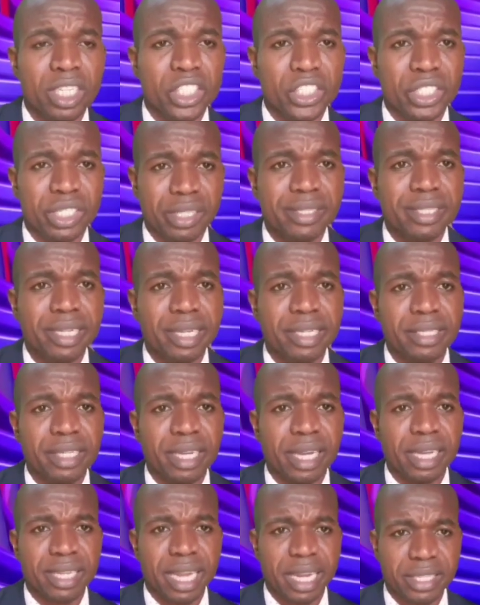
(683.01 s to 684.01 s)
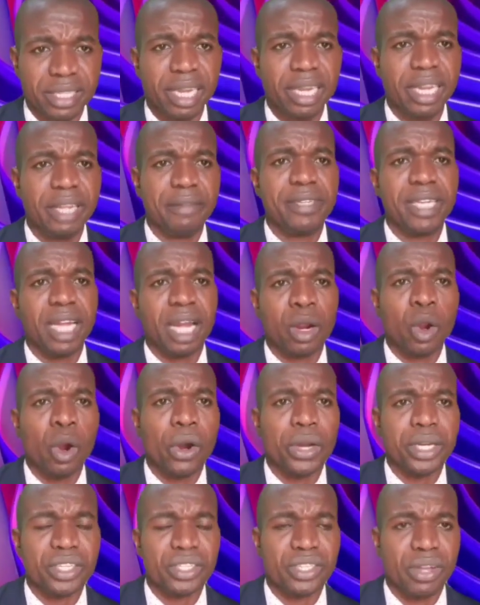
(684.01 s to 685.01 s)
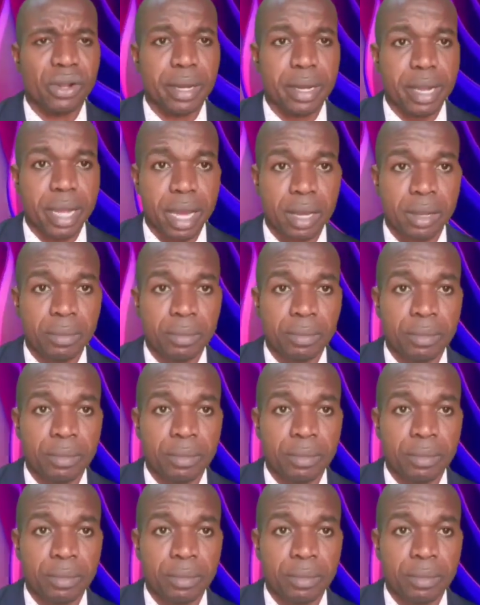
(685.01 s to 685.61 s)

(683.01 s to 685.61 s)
She said, yes. I said, live there, God is not there.